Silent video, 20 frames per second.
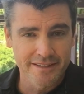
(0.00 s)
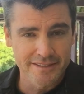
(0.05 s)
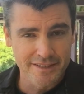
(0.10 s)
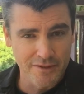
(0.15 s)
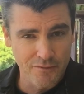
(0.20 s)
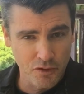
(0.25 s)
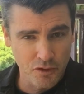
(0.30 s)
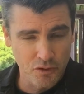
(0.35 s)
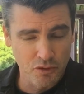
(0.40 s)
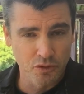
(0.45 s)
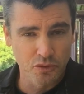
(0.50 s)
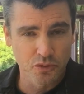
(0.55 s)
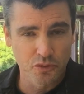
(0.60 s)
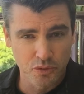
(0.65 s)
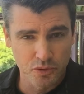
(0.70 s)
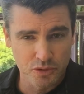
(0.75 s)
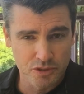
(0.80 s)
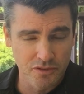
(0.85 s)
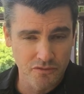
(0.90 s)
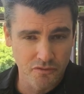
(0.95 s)
difficult
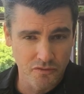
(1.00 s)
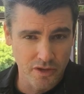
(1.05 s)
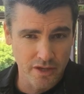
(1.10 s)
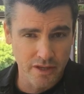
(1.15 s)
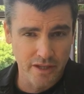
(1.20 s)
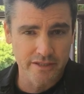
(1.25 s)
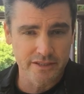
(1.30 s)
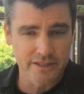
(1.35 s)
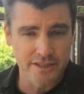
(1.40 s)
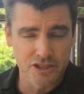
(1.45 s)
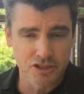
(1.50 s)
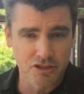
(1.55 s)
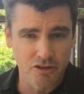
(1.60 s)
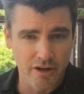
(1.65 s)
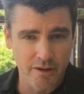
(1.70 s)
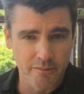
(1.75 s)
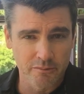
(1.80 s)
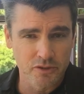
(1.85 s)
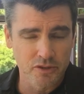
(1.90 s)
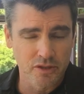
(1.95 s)
thoughts and feelings that show
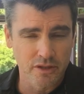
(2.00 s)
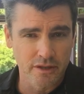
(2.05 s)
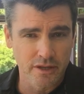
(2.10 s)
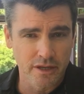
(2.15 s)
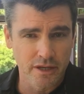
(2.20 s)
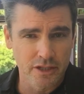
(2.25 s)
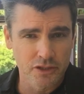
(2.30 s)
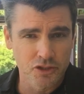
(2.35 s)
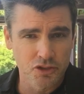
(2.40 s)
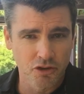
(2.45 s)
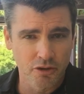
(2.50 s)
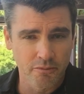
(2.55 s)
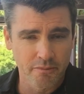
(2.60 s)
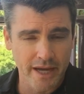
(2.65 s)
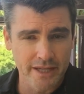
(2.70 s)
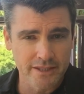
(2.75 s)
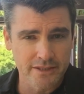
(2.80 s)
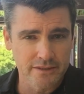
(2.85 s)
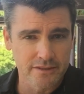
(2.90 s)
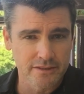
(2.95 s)
up during
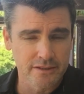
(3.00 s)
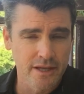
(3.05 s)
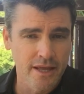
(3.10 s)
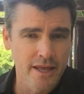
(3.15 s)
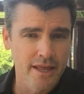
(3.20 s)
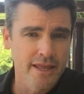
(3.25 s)
matches?